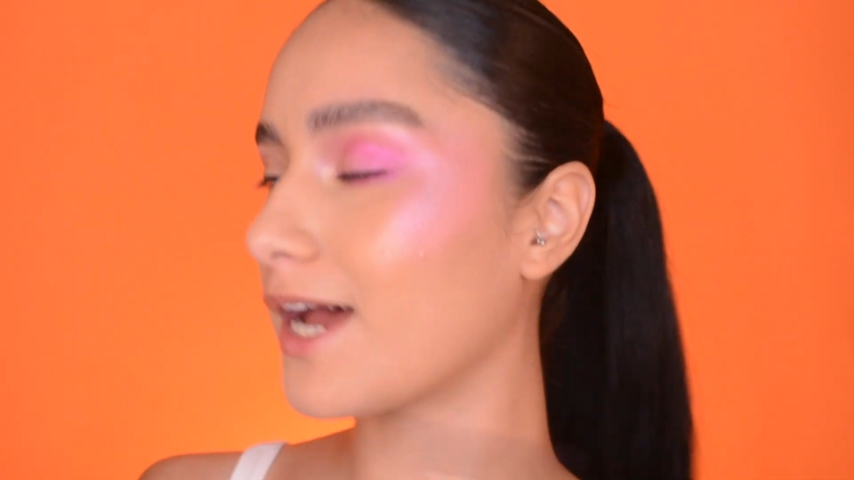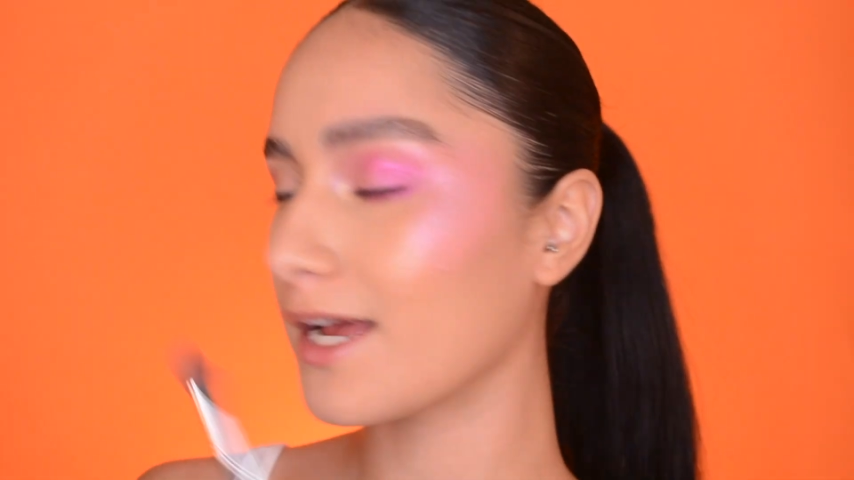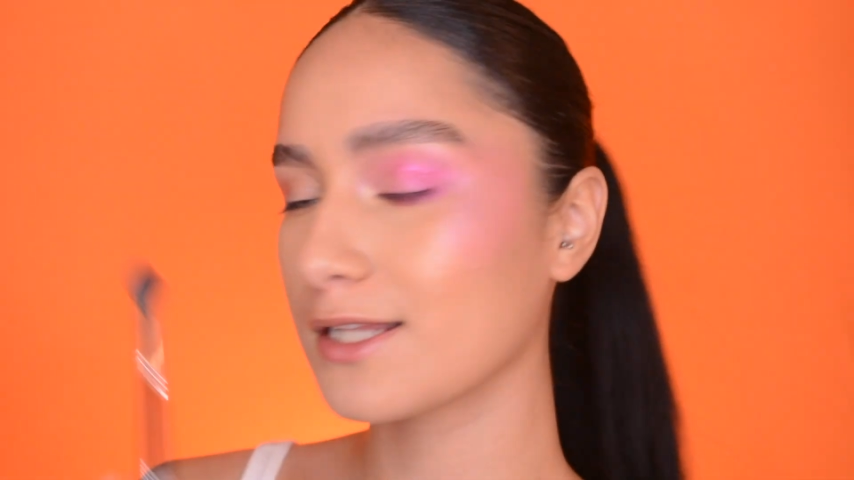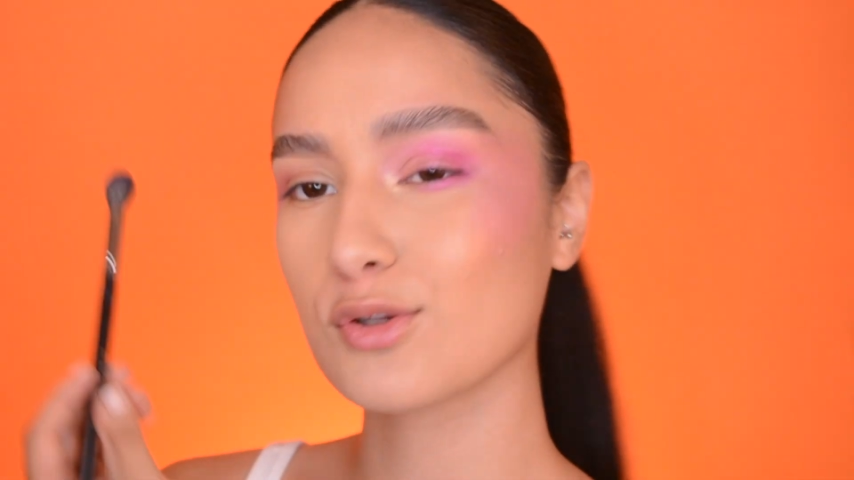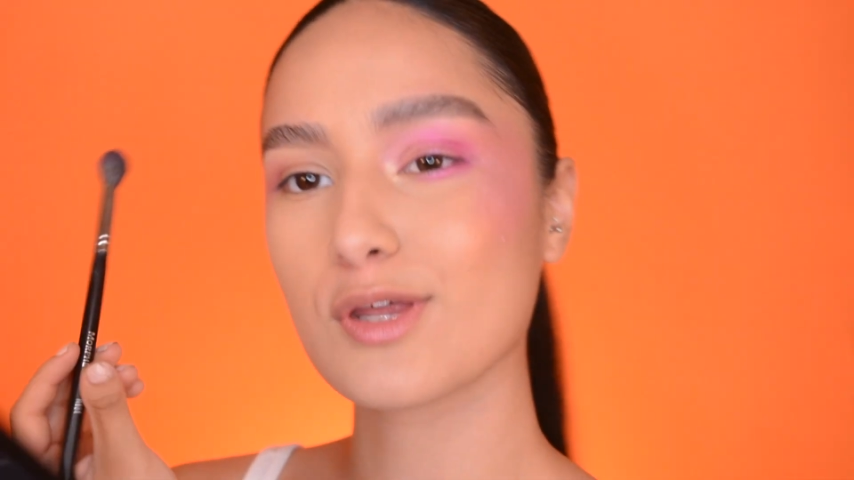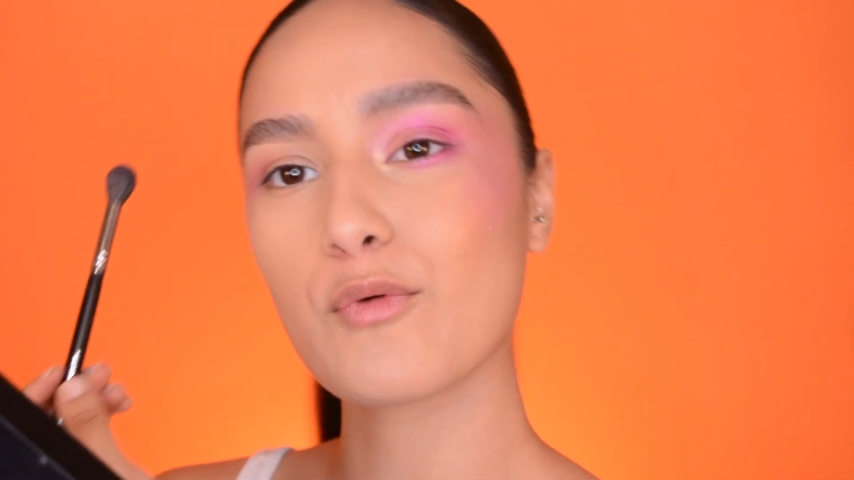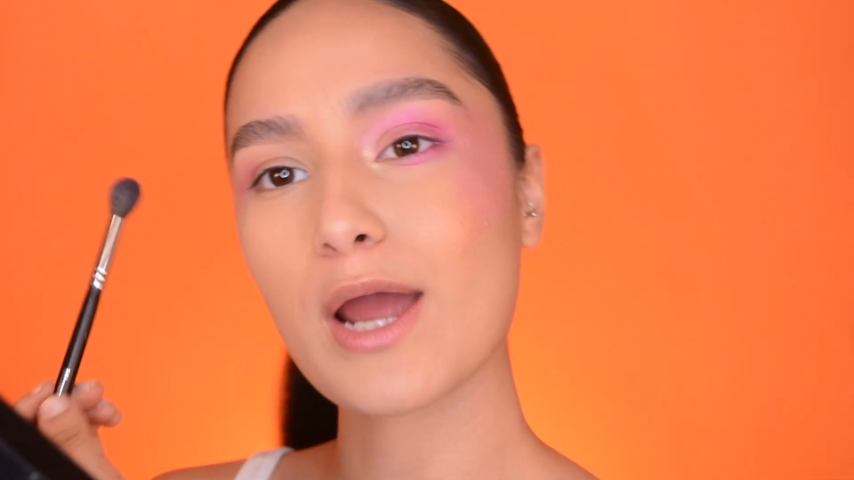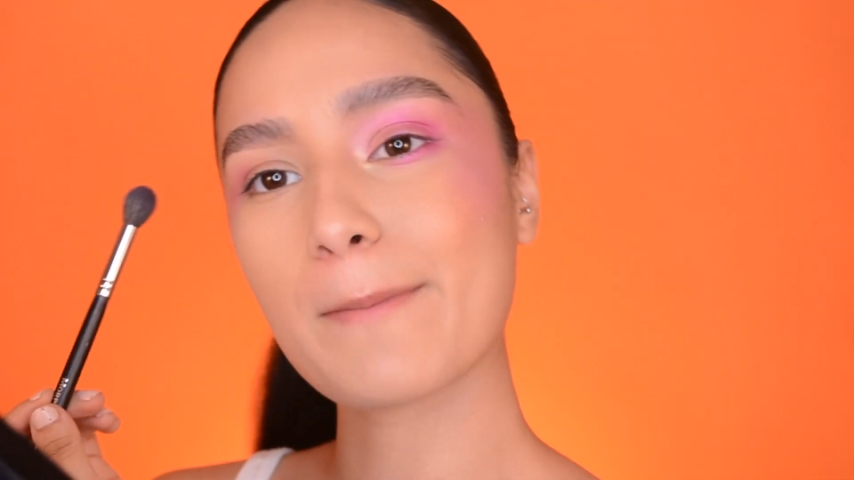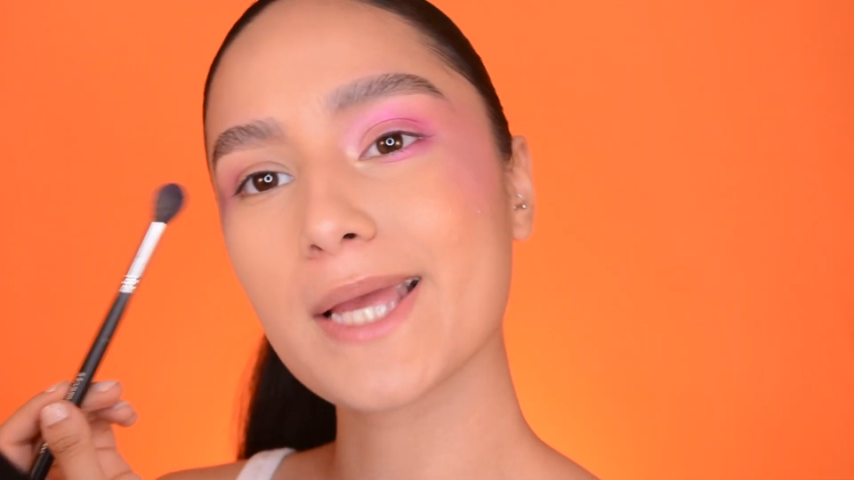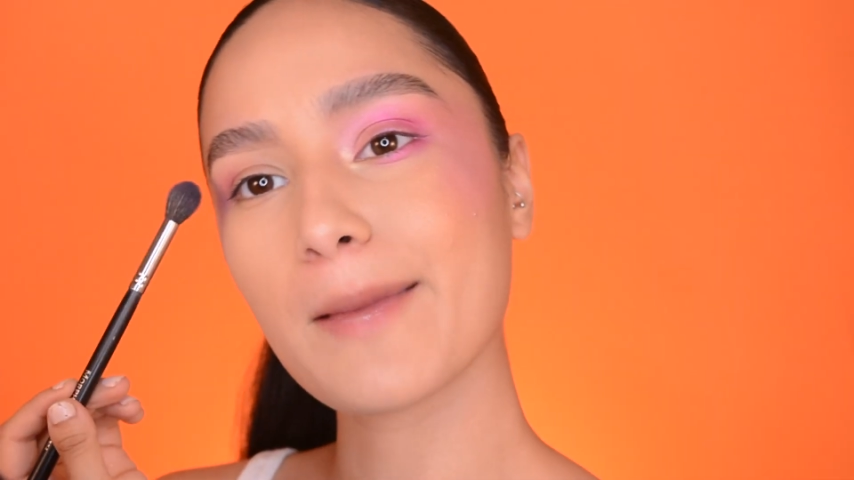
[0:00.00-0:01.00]
guy through the
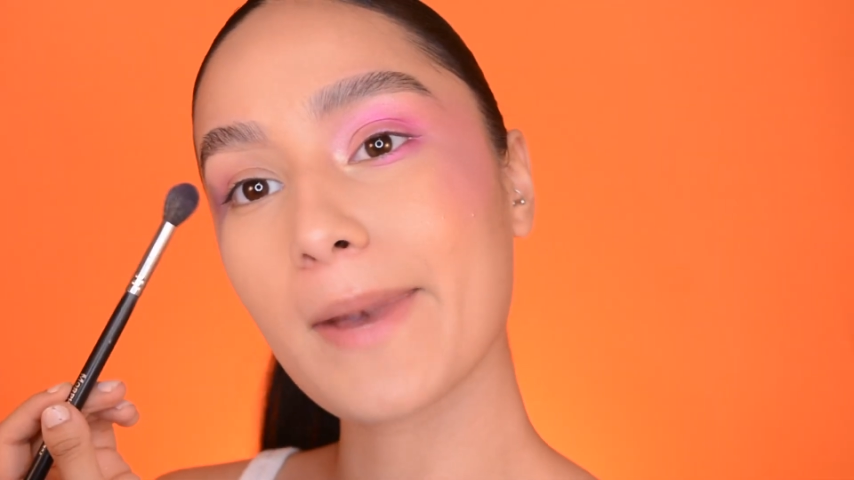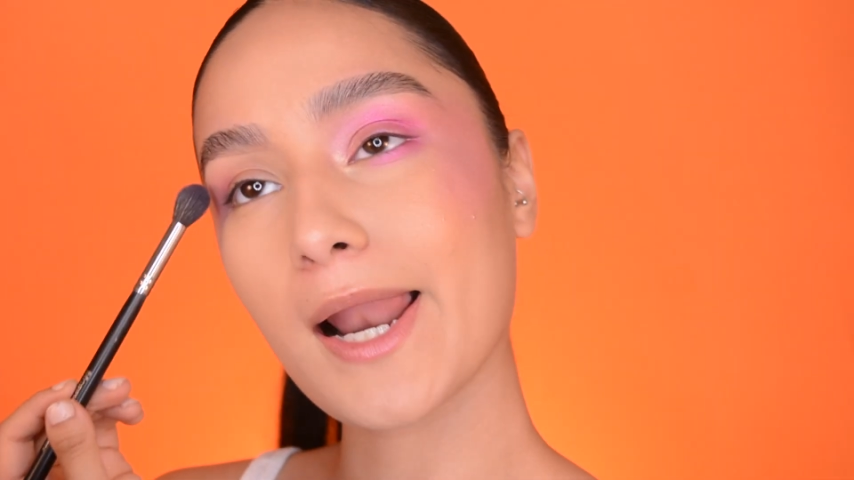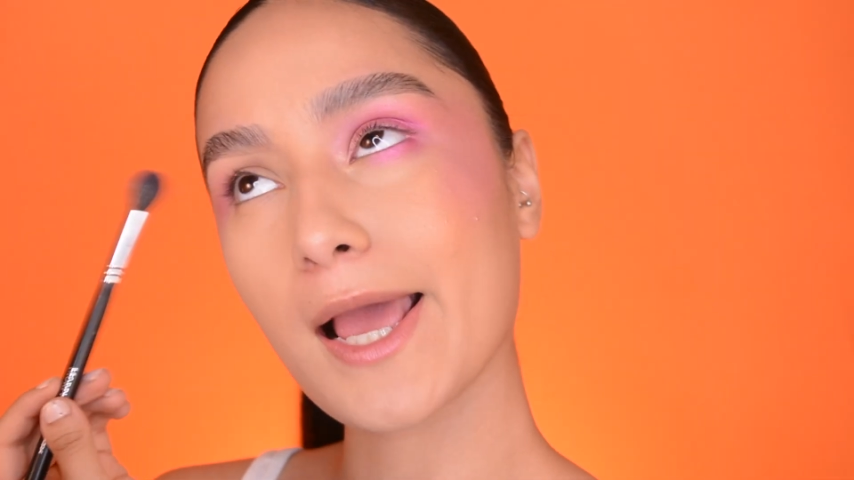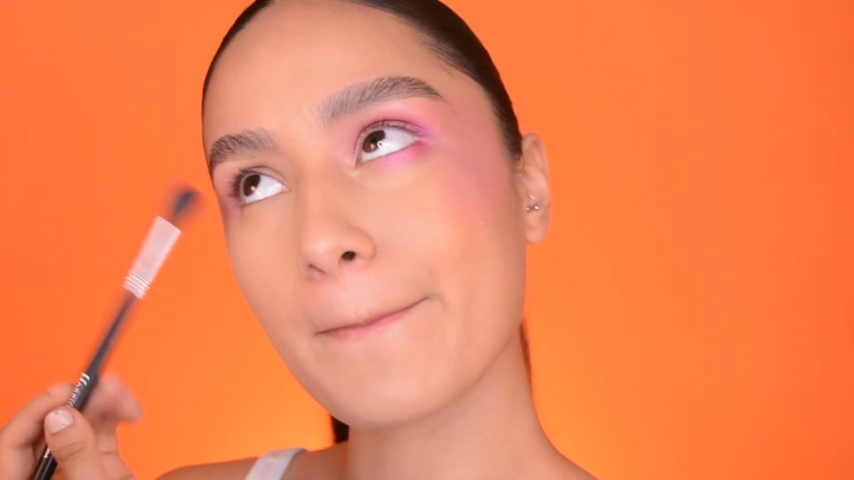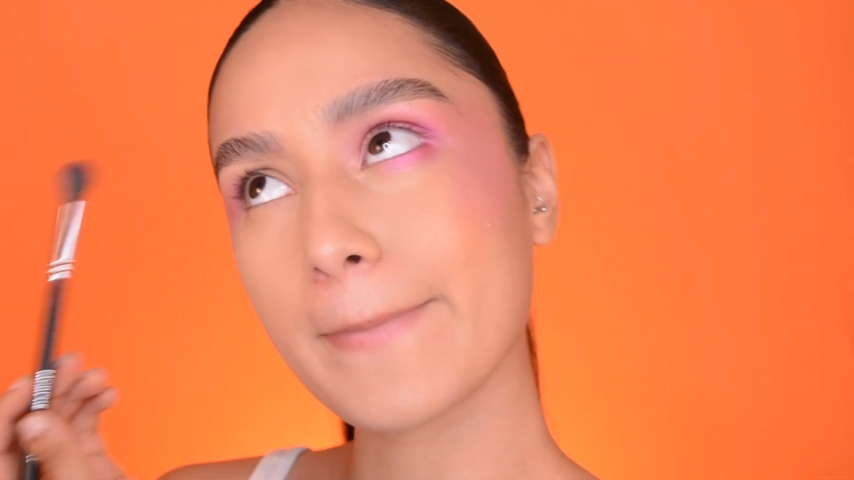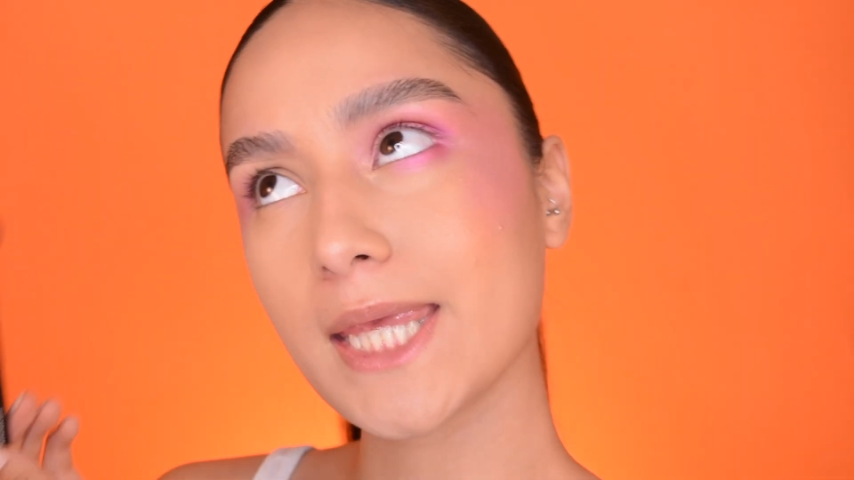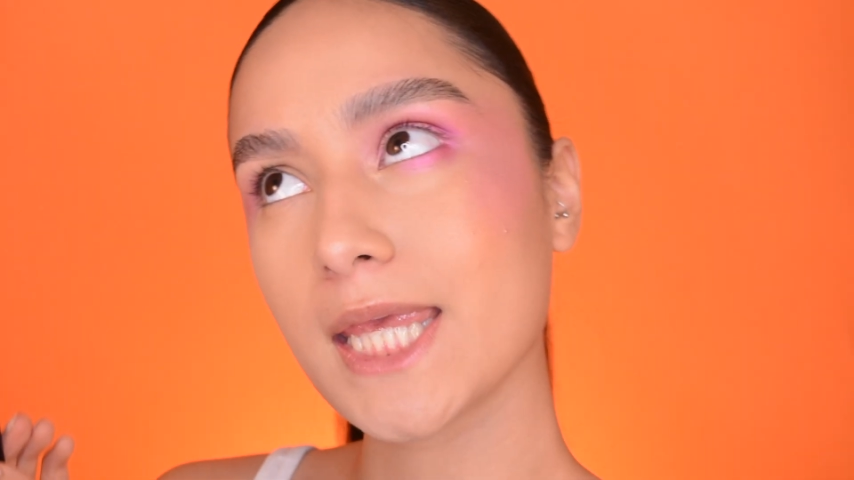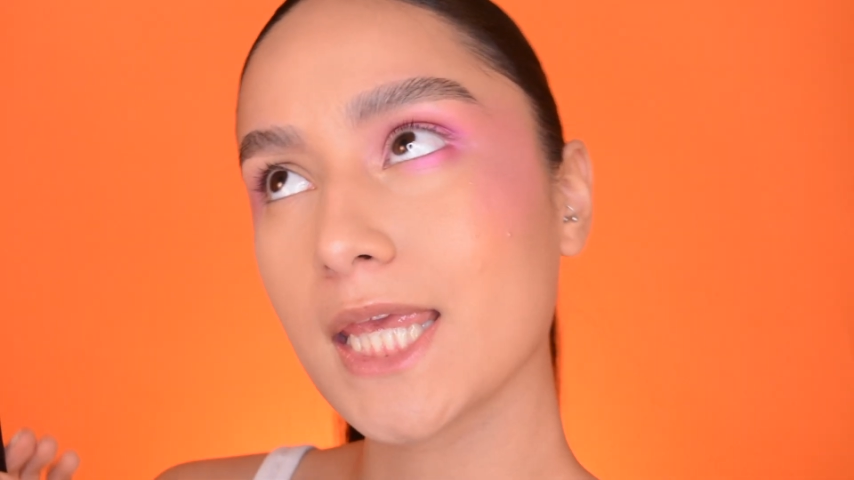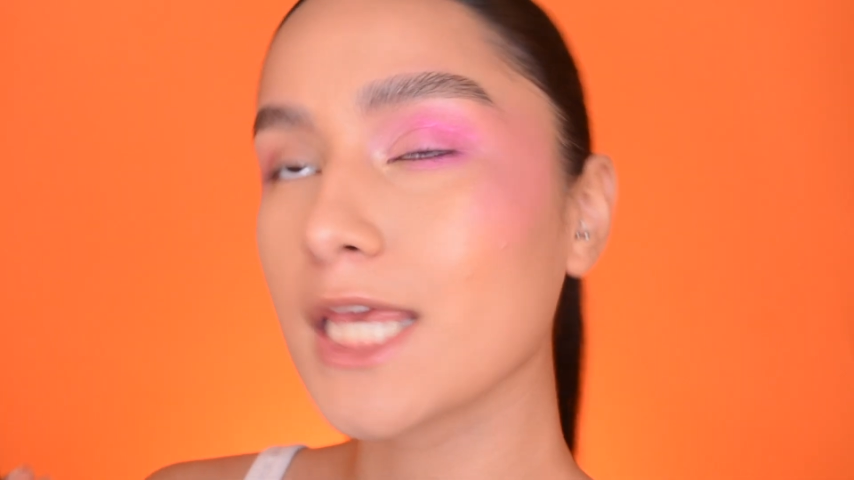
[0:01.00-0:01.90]
rap game like me.